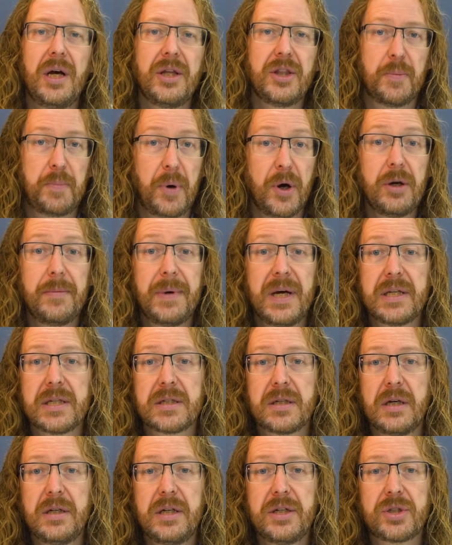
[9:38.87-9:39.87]
The Polar Bear
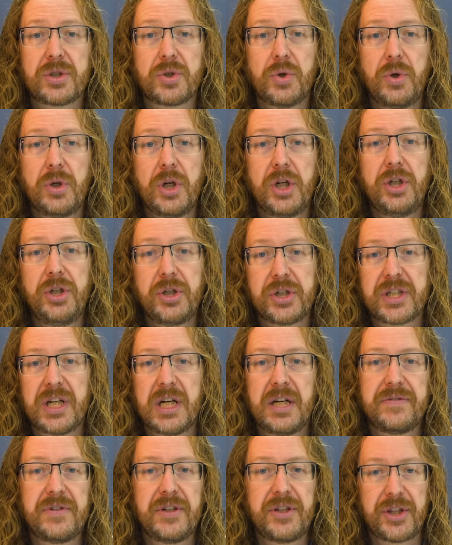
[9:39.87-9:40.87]
Design installer looks
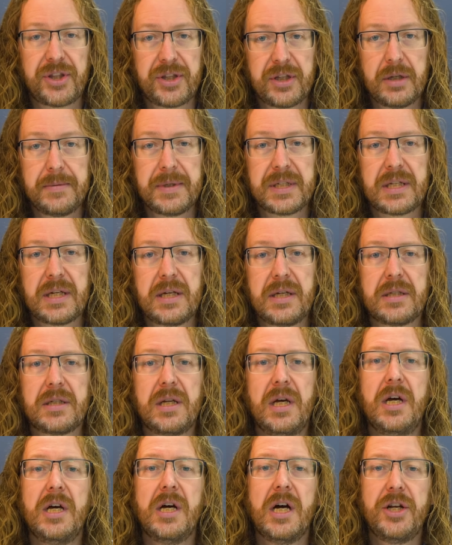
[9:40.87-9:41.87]
after the
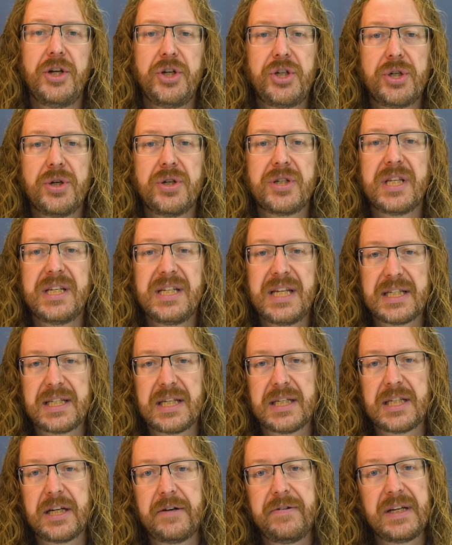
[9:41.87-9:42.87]
thermostats and ensures the
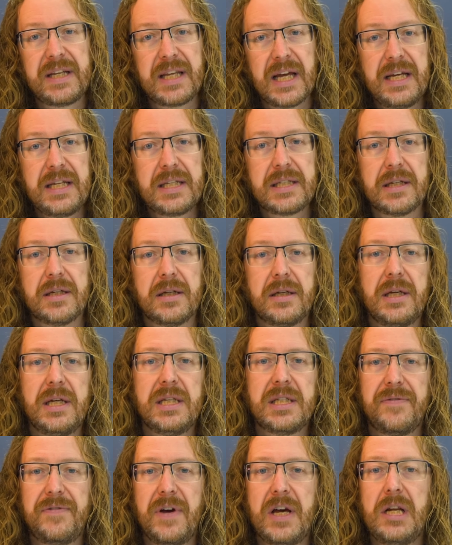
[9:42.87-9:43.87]
necessary data
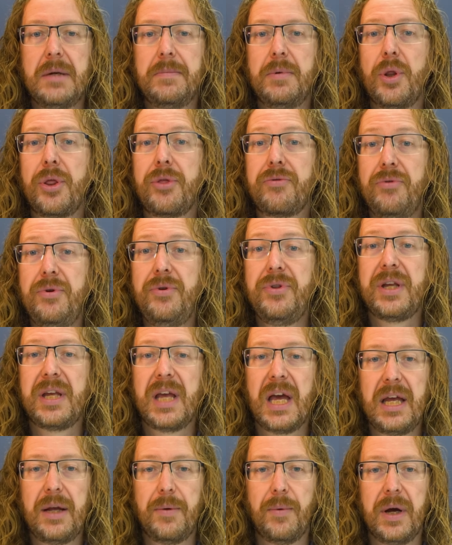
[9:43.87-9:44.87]
is available through the
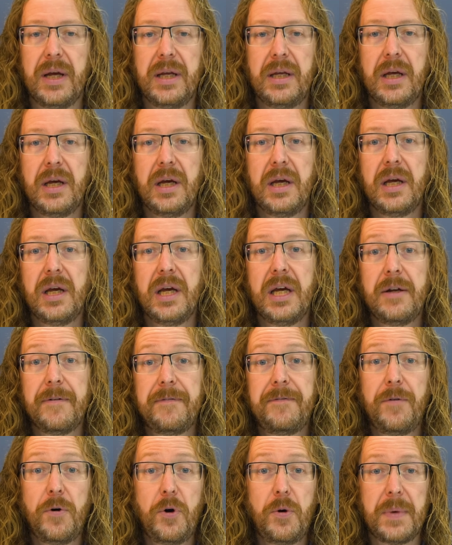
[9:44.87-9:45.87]
gateway in a
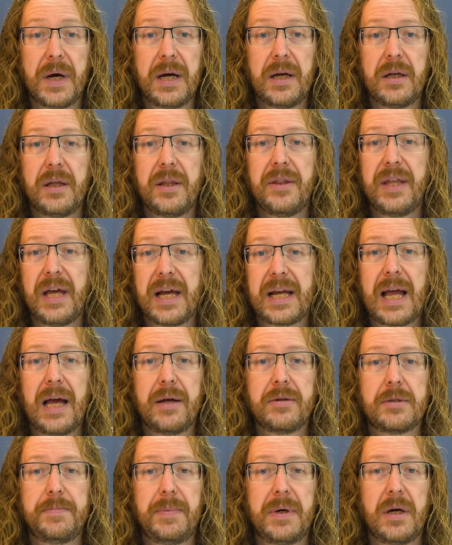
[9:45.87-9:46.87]
format their
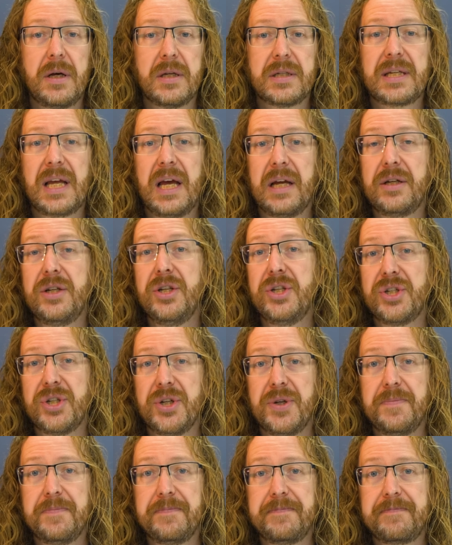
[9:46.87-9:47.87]
counterparts can
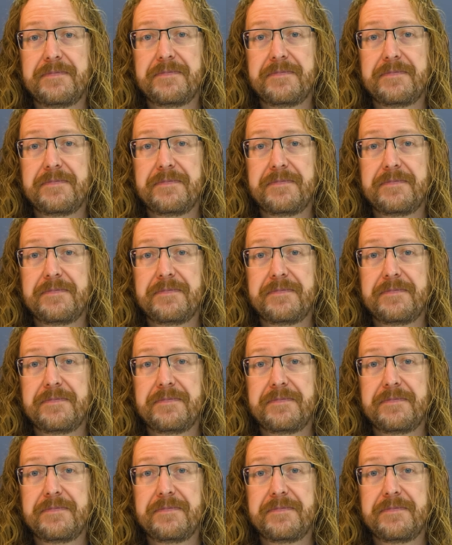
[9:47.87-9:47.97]
consume.